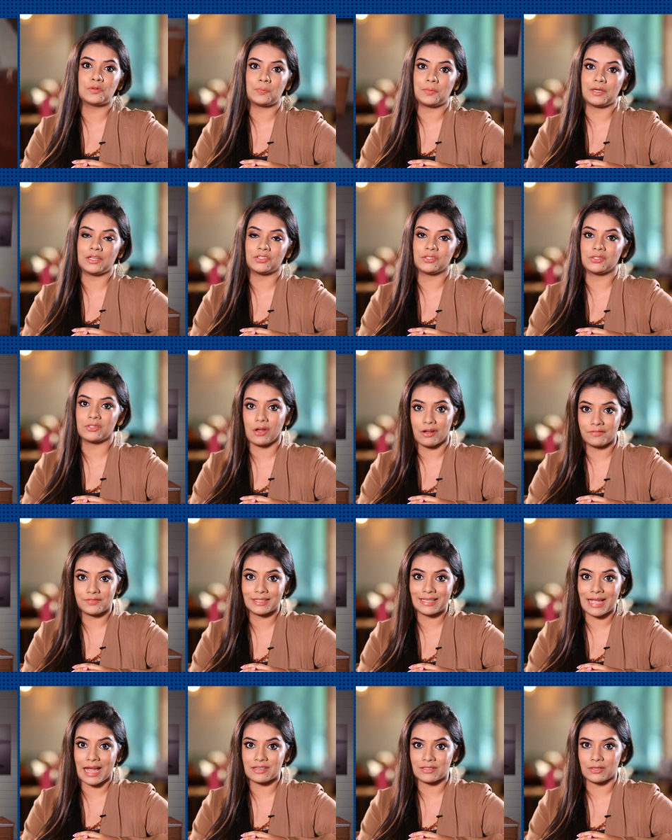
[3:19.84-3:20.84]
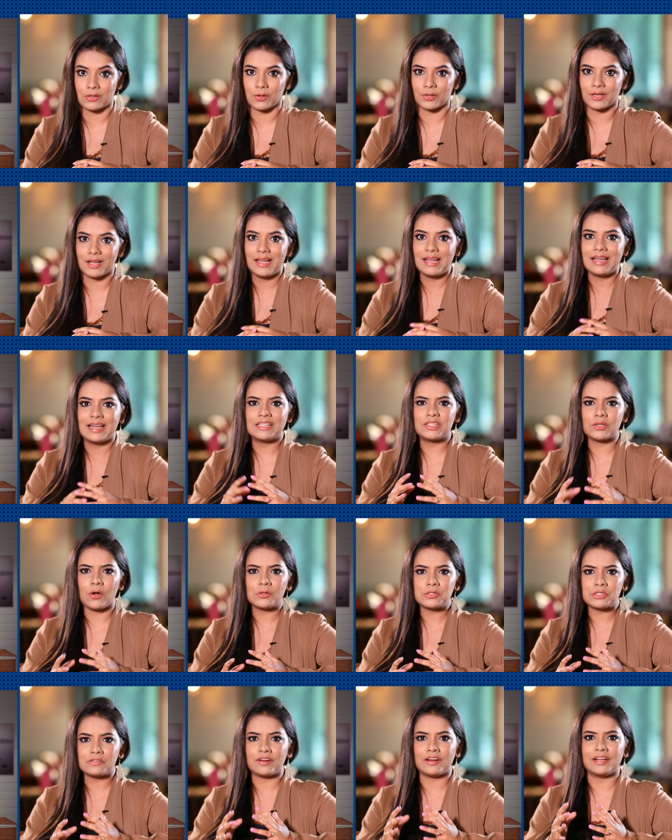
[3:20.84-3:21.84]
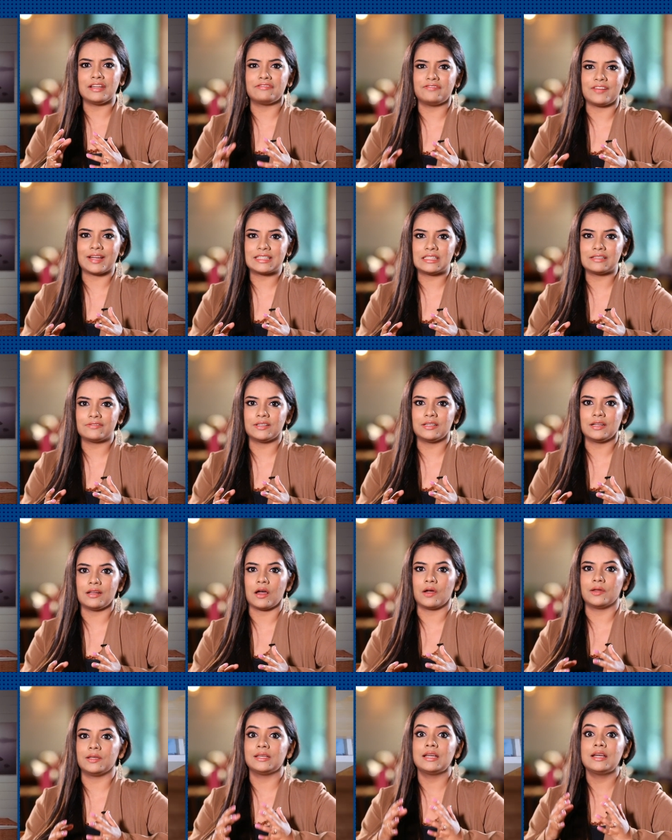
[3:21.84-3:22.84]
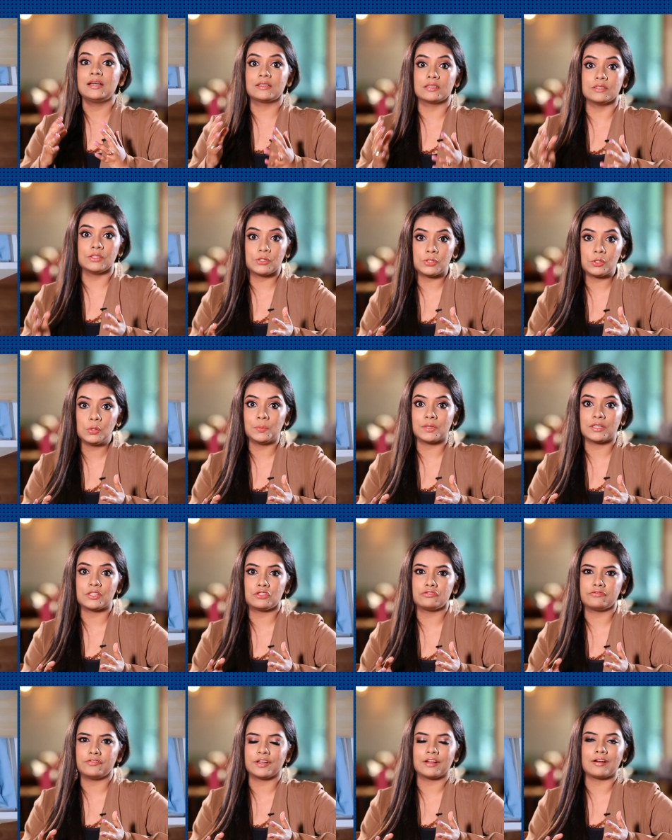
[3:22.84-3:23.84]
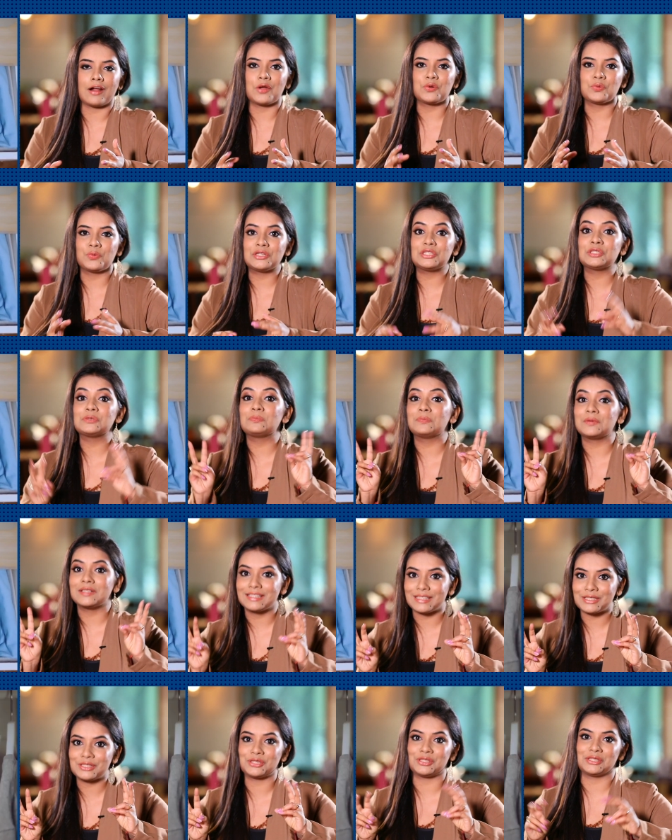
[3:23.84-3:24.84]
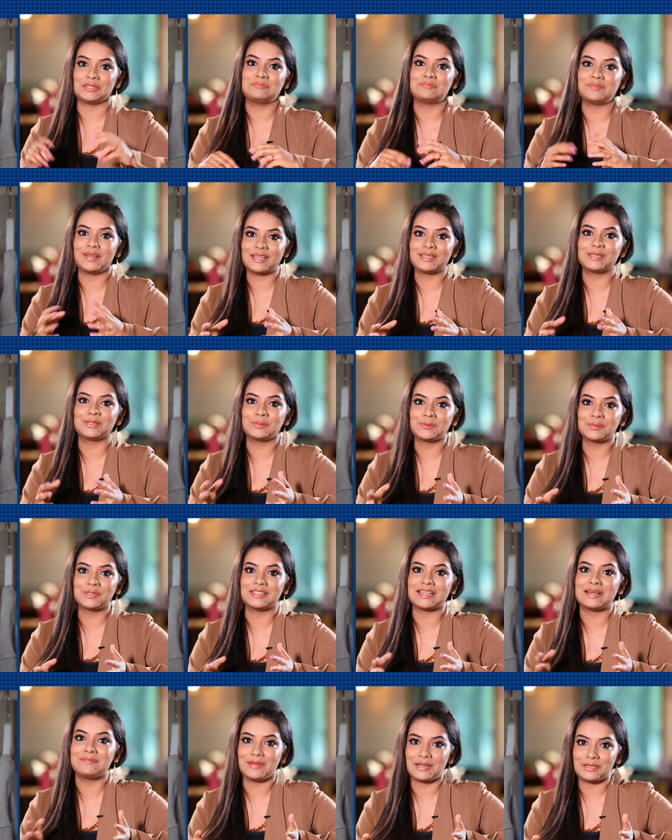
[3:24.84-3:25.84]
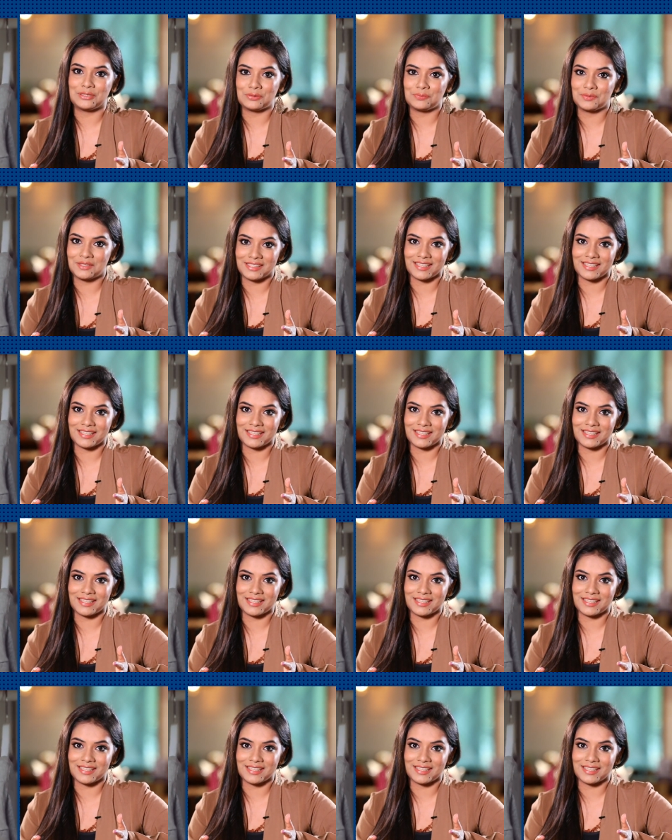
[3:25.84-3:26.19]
the page of the catalog. It's also very effective in allowing consumers to figure out which position best suits their bedroom